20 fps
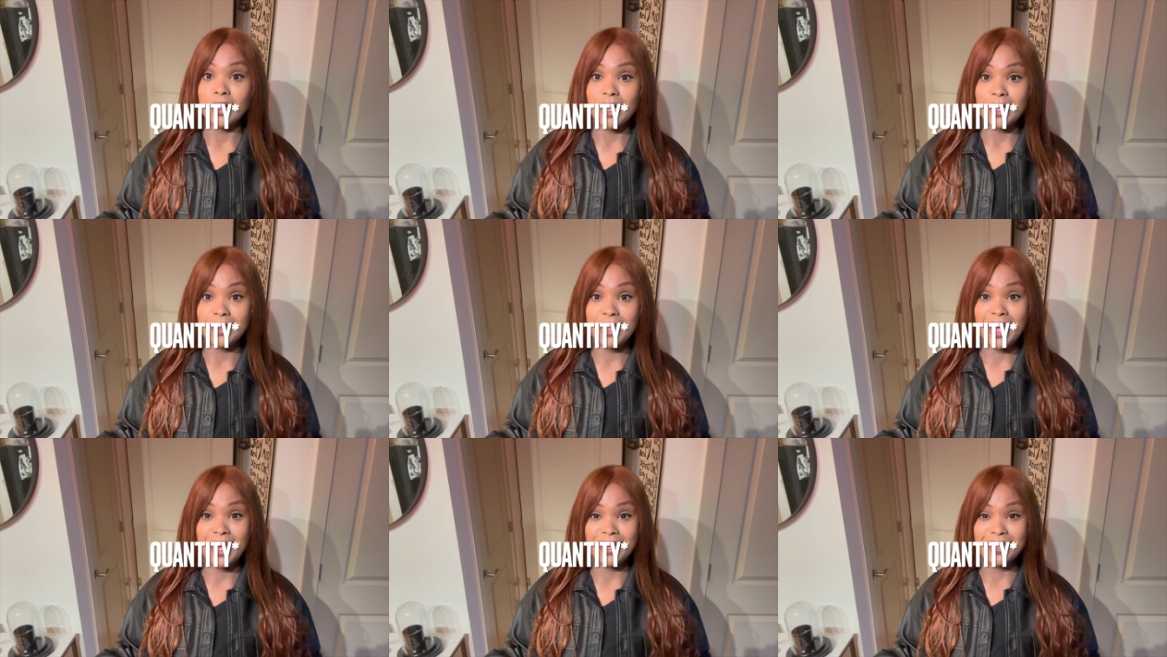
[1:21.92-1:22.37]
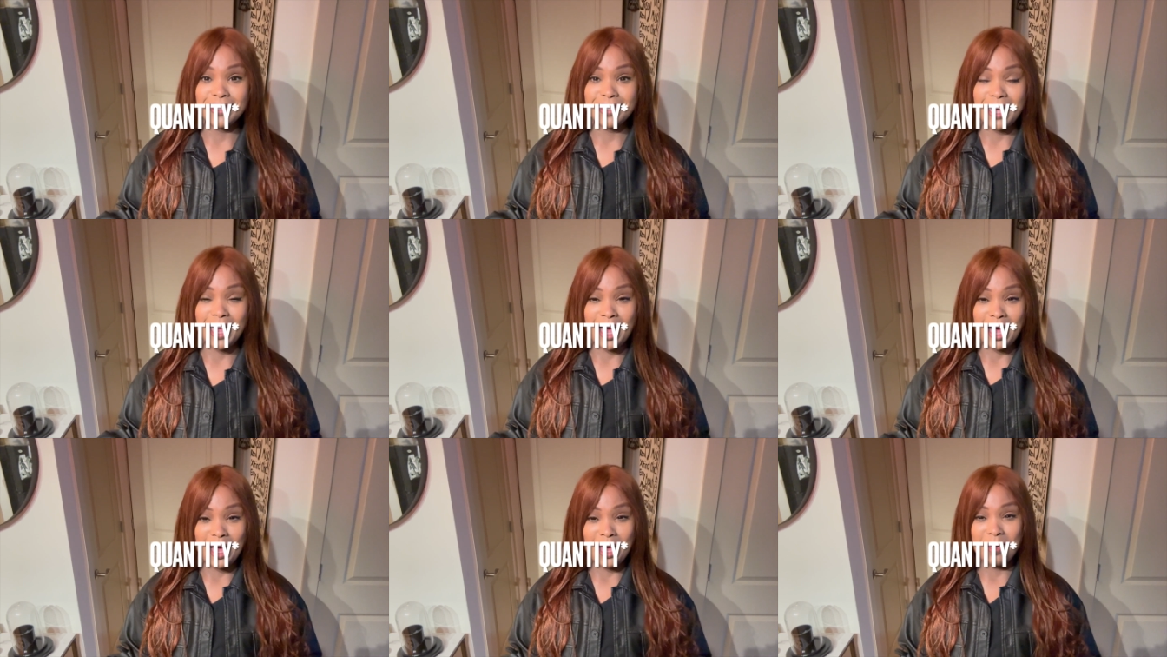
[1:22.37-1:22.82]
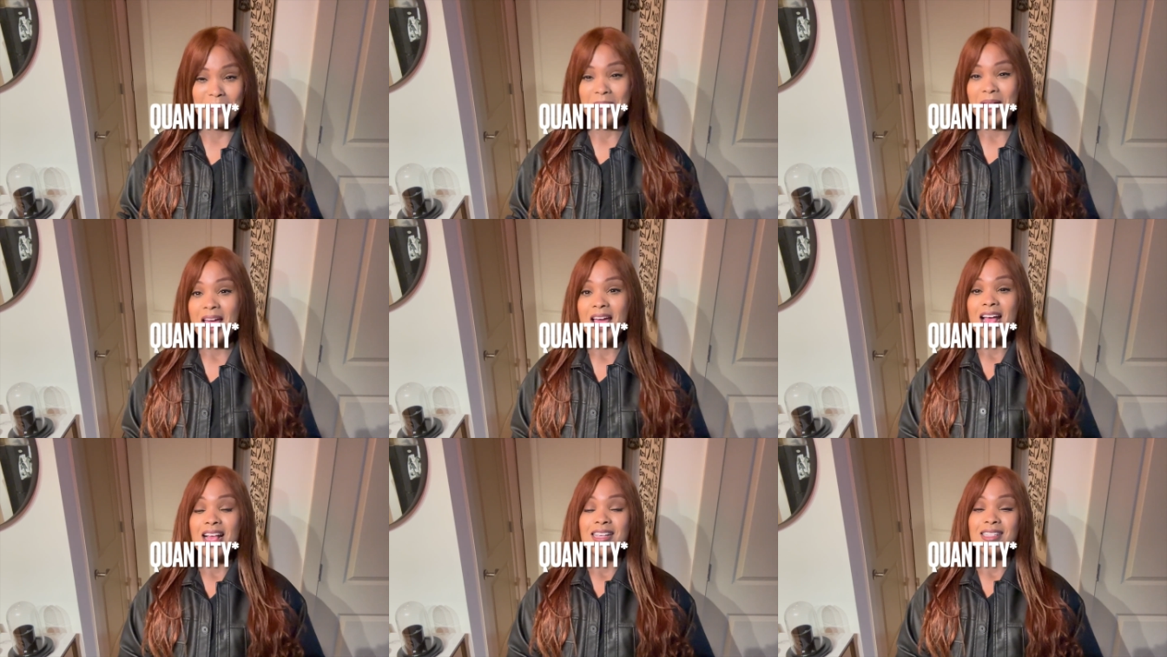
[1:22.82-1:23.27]
at that time.
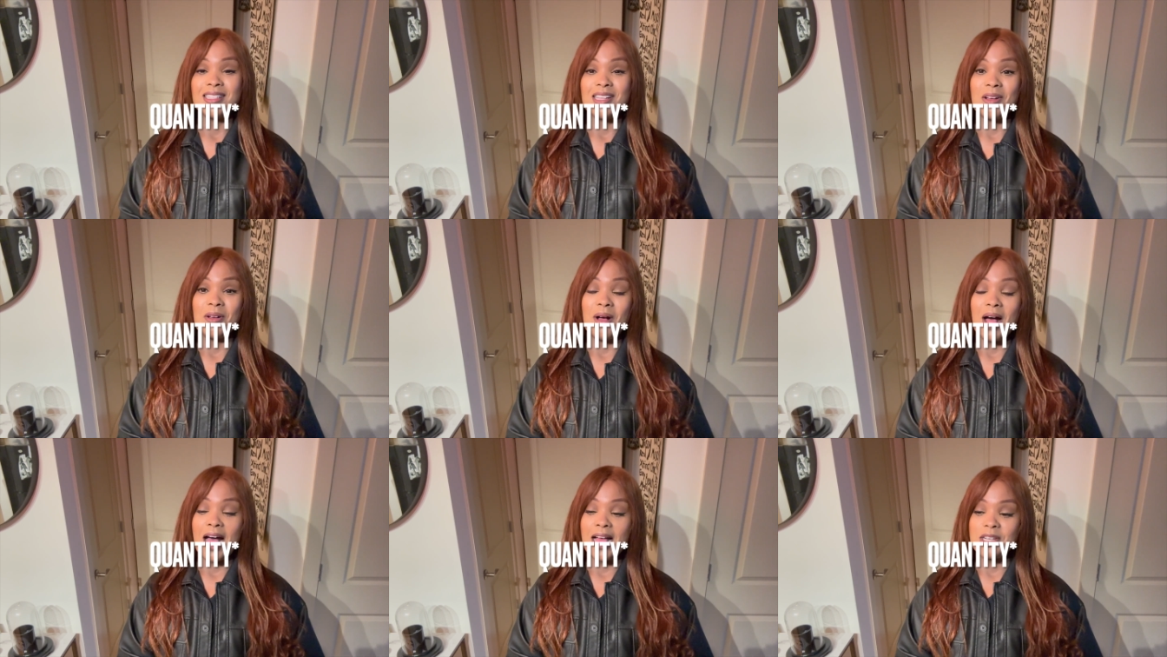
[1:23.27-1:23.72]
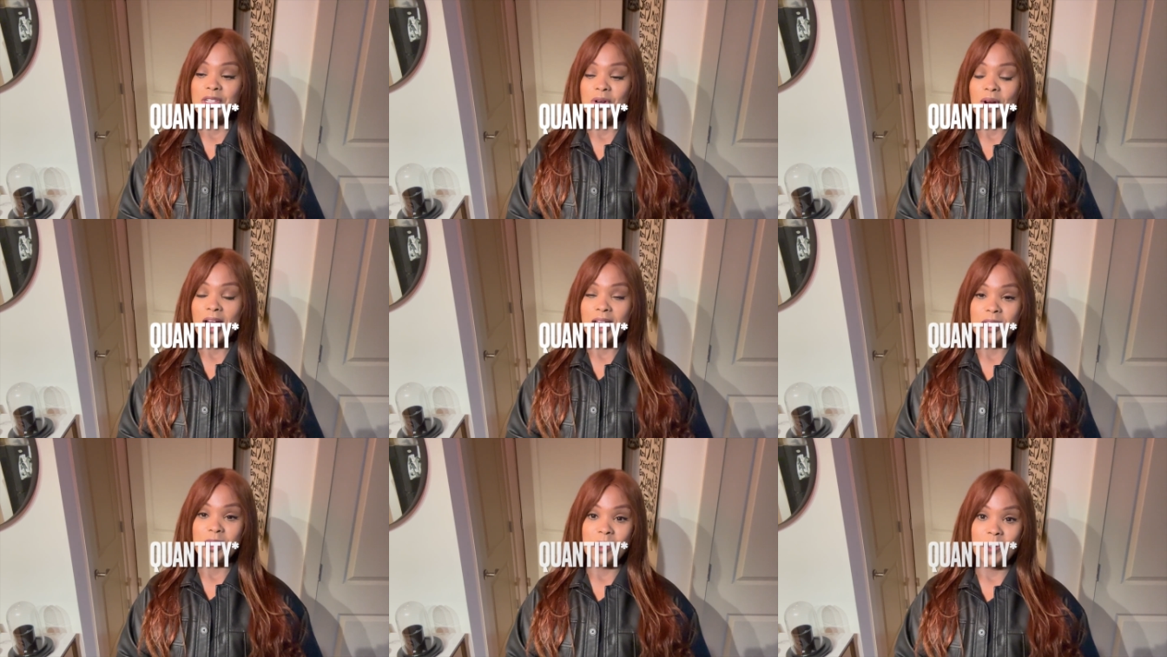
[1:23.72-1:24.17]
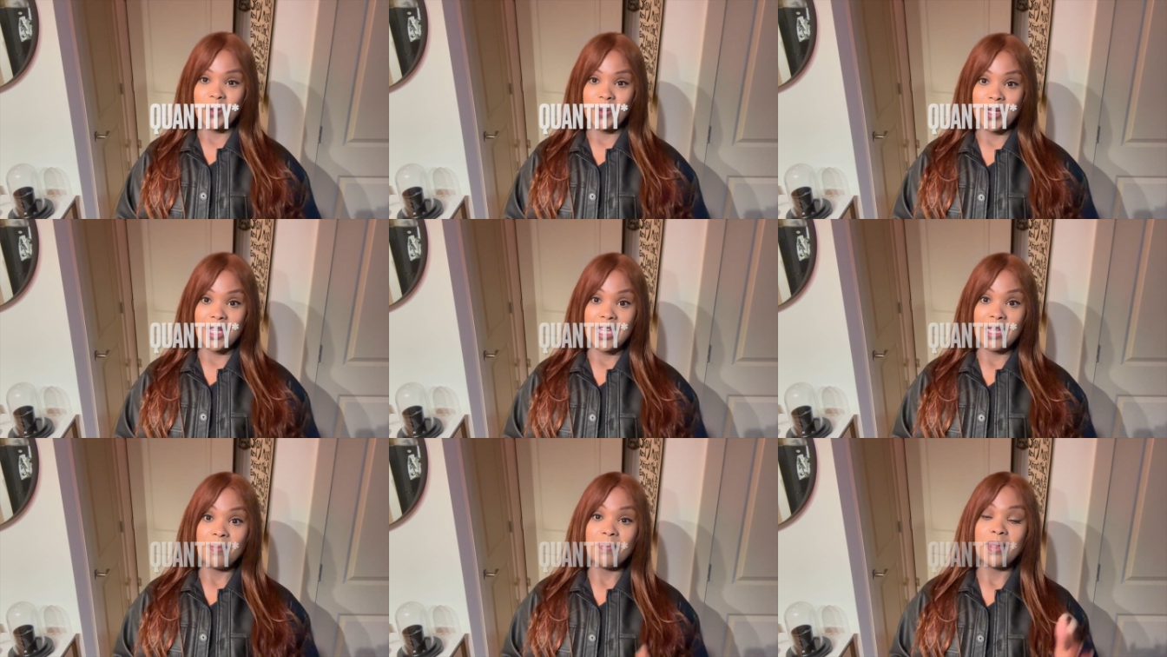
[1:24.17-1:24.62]
So I try to
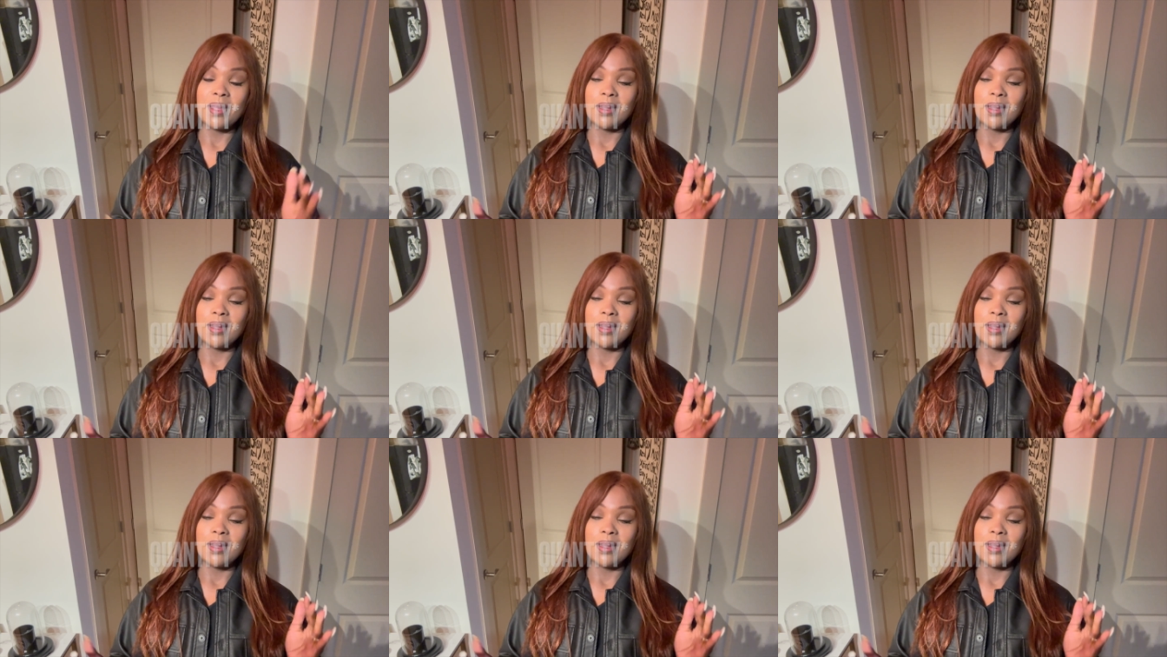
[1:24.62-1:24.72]
keep,